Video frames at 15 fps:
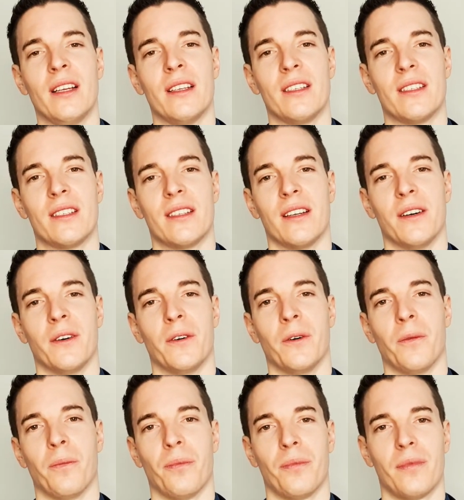
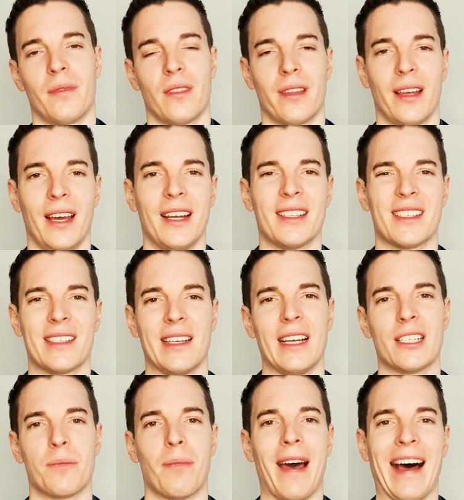So
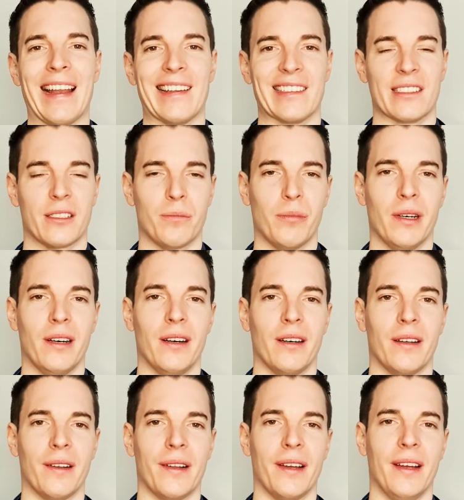it's balanced,
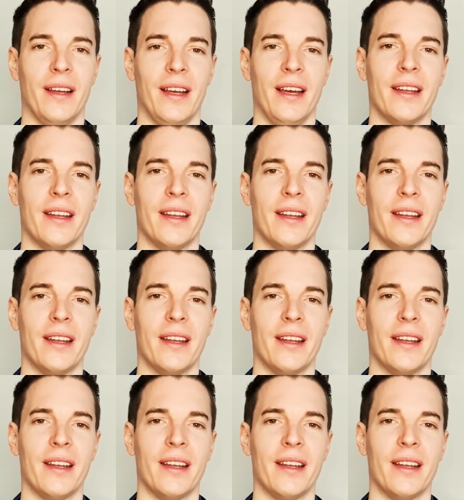but it